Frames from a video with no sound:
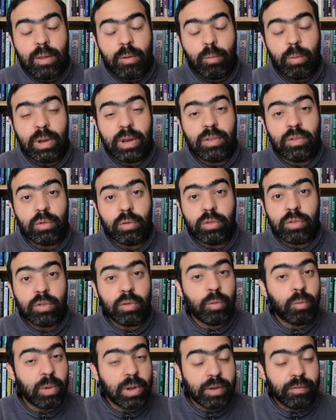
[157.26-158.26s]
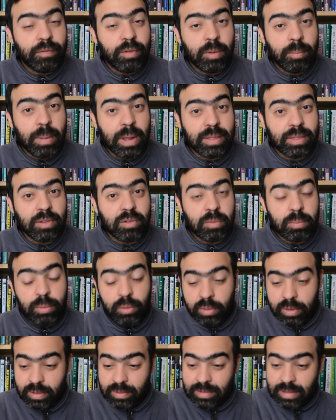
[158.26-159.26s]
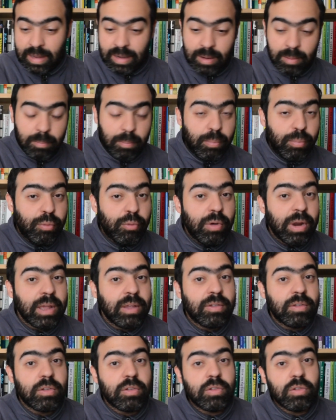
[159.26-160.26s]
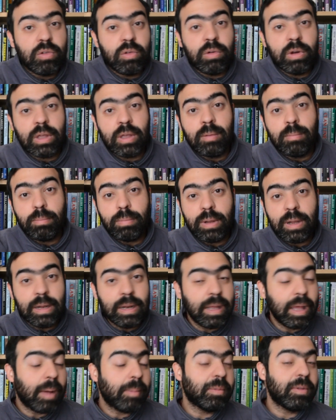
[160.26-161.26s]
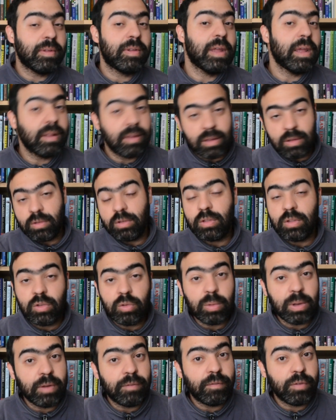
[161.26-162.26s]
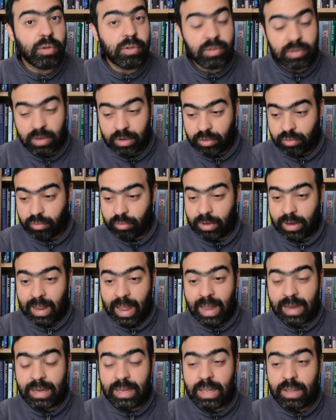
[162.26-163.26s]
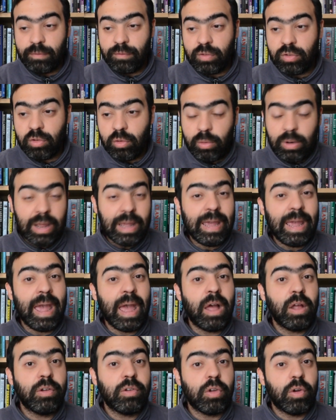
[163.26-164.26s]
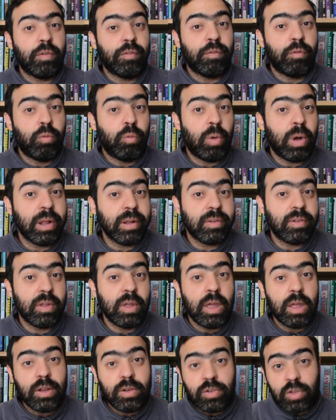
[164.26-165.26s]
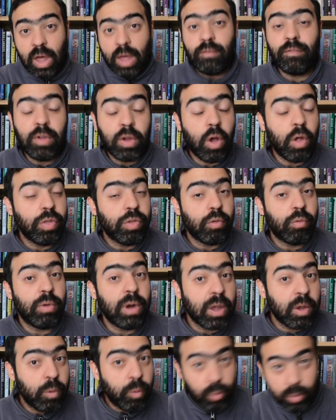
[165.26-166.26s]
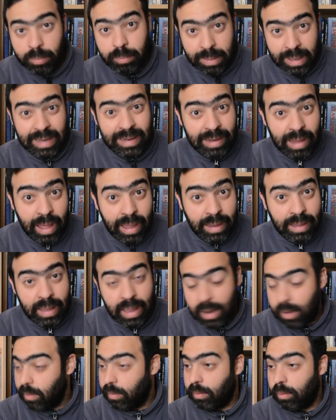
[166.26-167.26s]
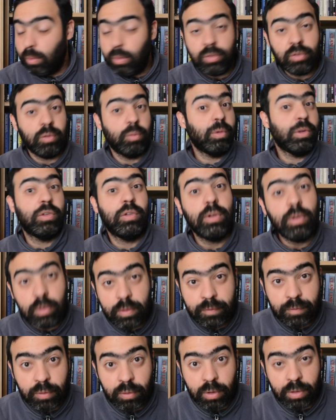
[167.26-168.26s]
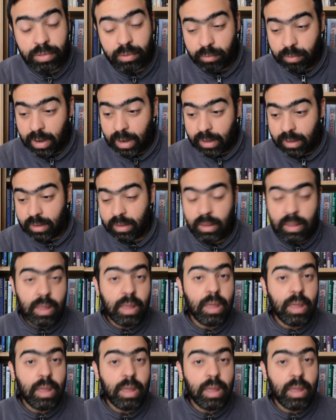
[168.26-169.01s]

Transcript: What is also wonderful about this book is that it brings the story completely up to date into the 21st century and gives you an account of what diving on the wreck would be like and also what to look for on the wreck